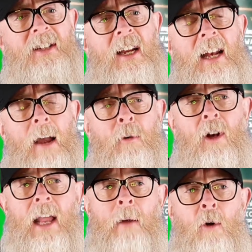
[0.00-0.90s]
I said lemon
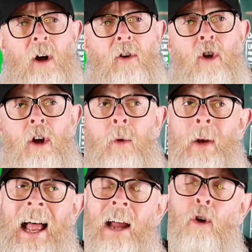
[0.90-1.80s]
and lime earlier on. I
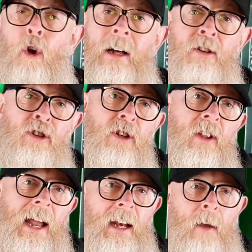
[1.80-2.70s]
would add orange to
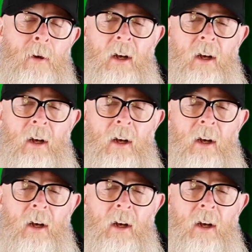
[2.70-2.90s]
that lemon